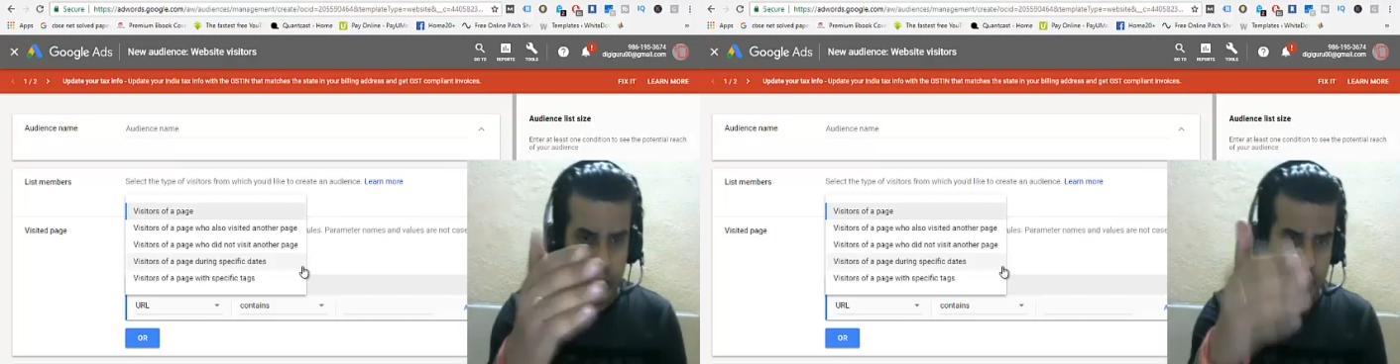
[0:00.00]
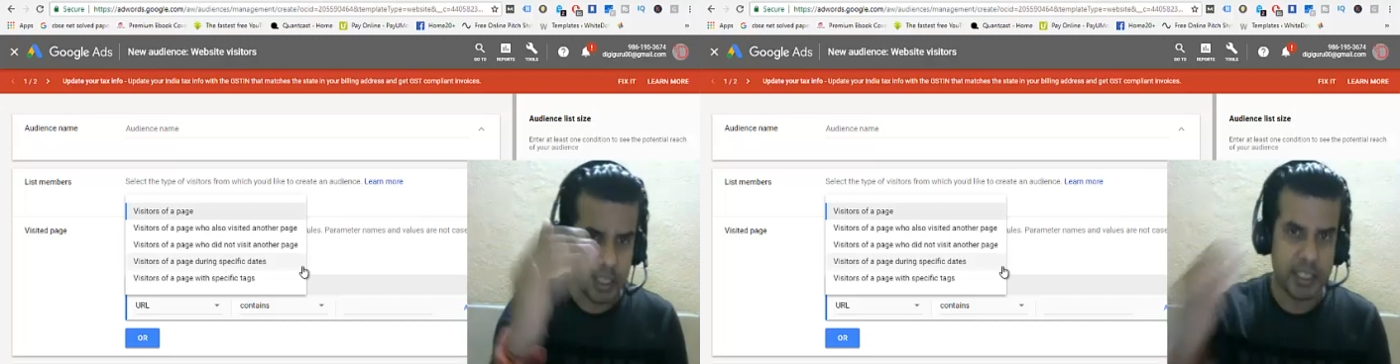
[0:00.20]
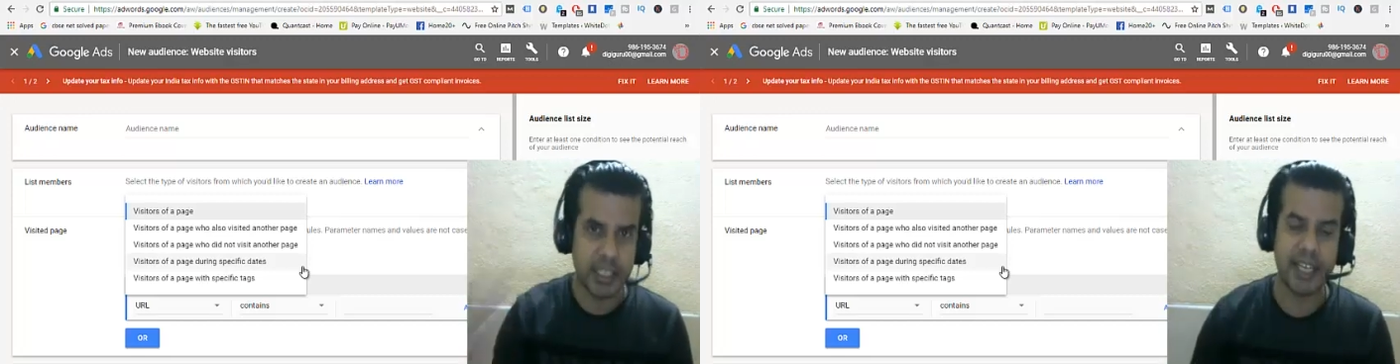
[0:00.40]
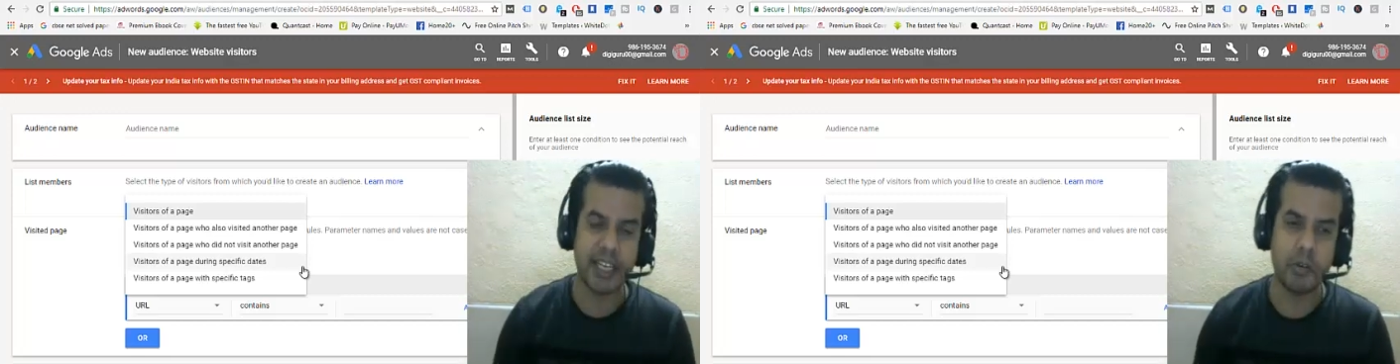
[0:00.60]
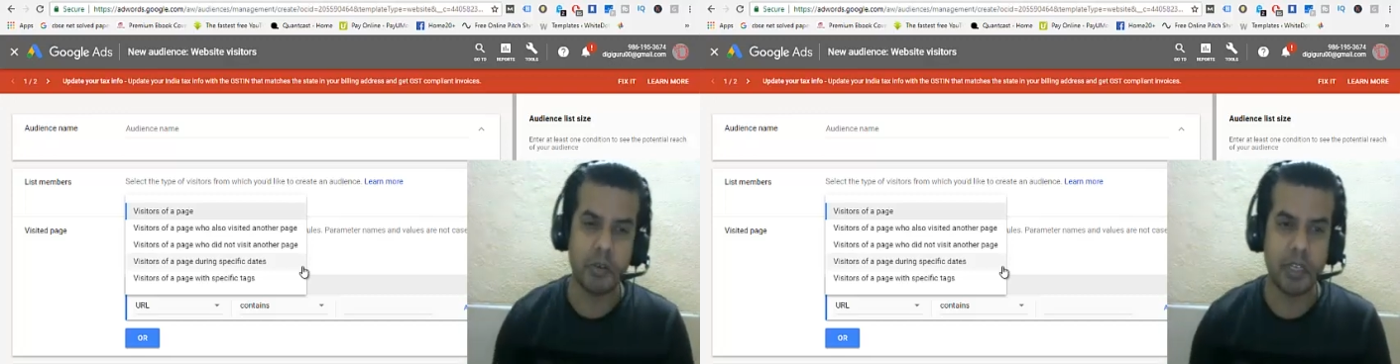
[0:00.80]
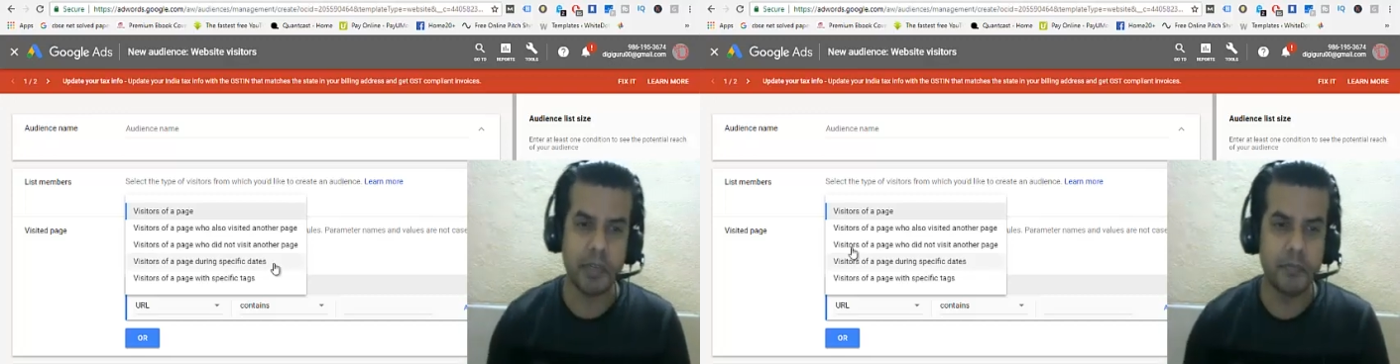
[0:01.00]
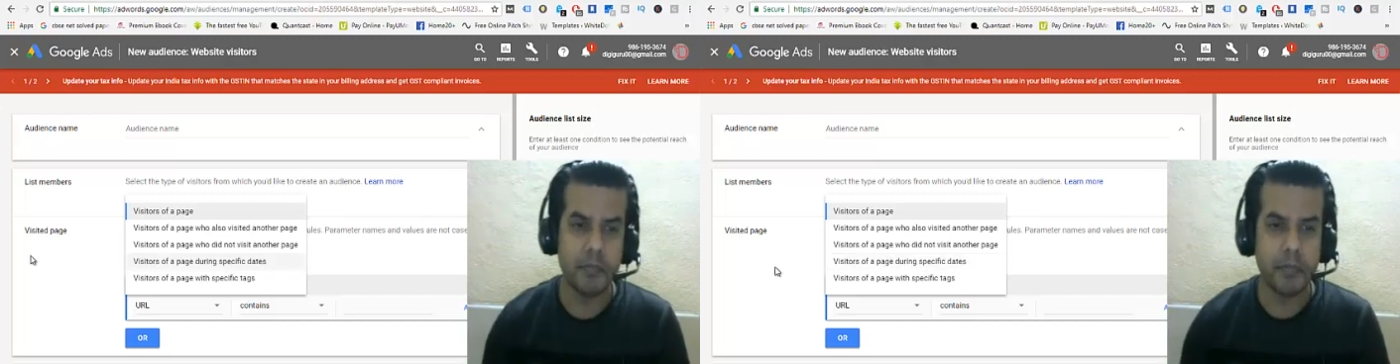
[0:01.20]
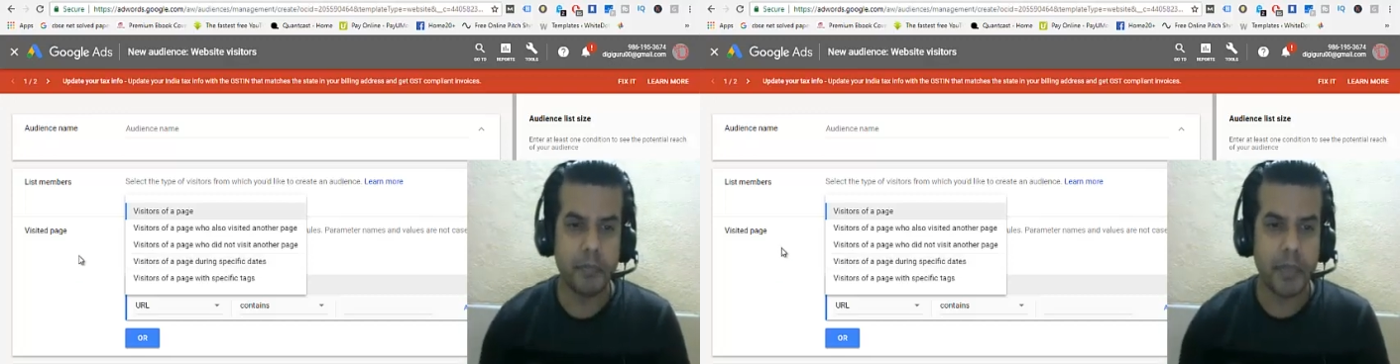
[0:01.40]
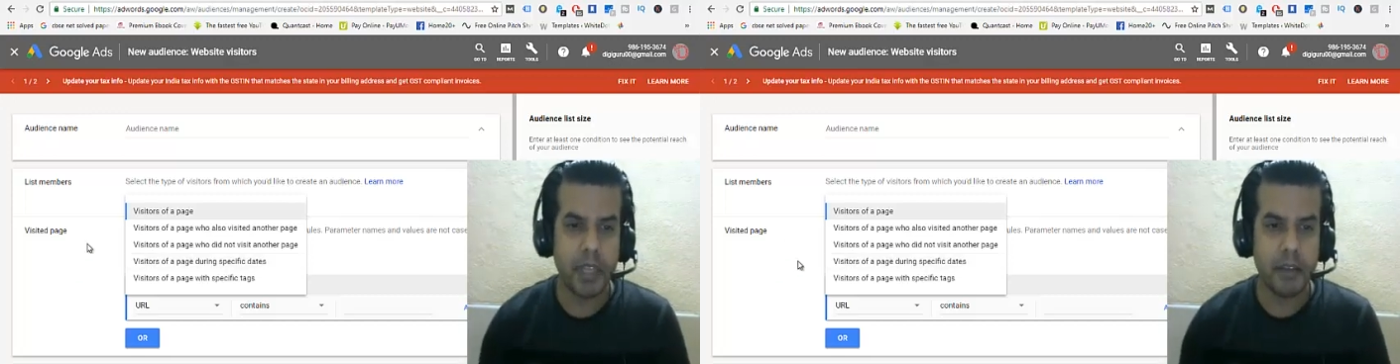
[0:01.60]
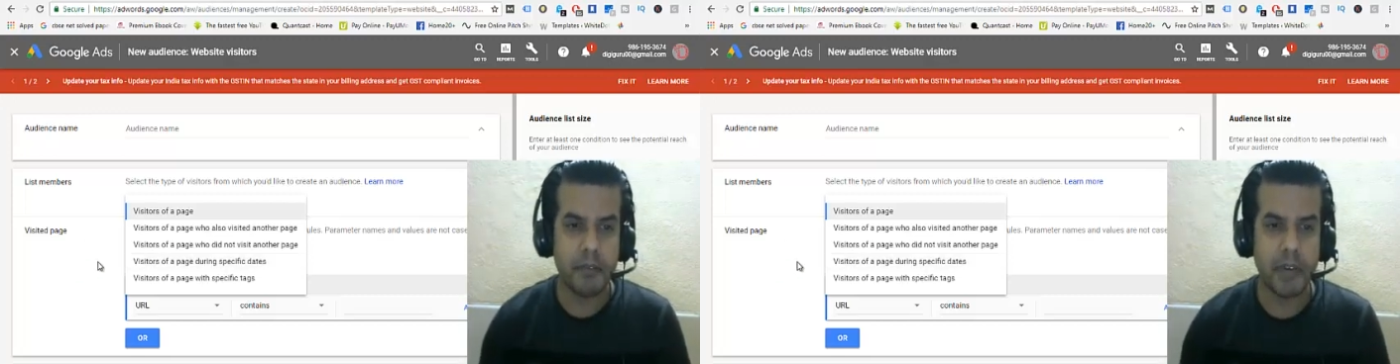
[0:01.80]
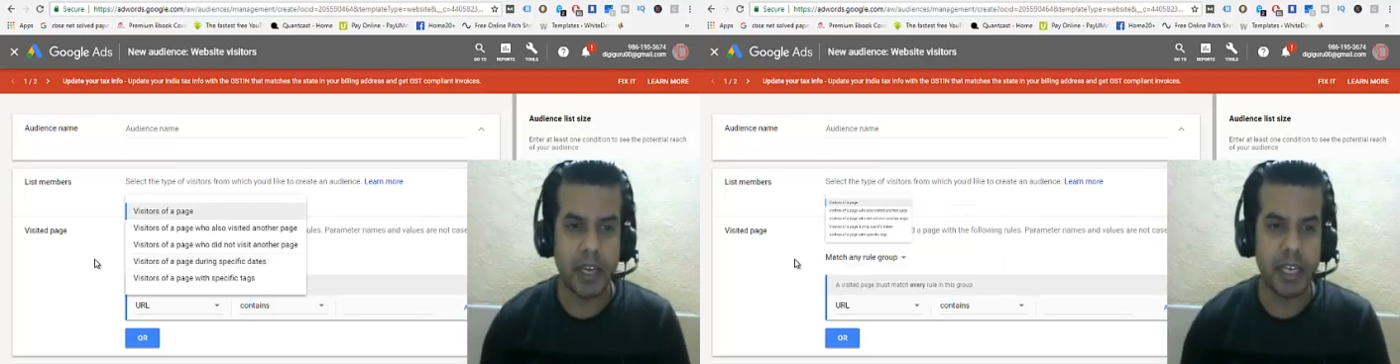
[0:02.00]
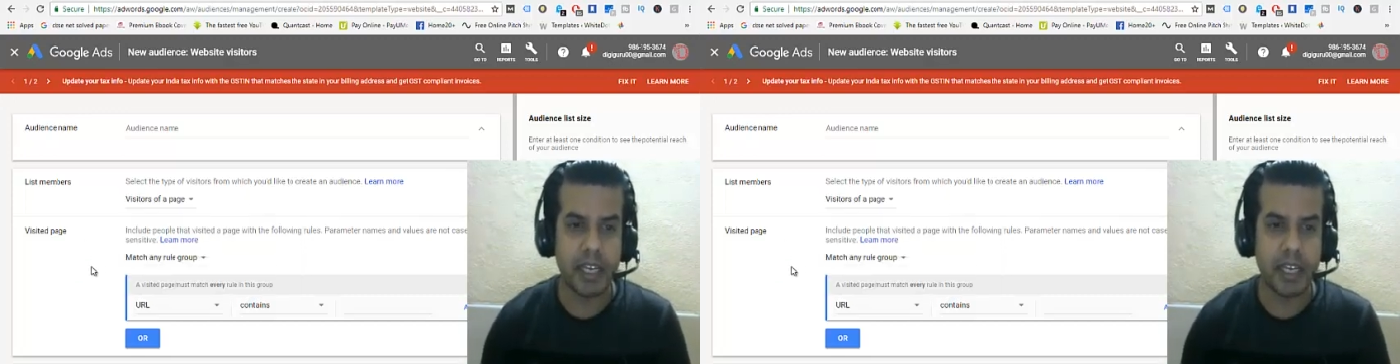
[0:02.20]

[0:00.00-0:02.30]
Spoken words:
You can select out here, fine.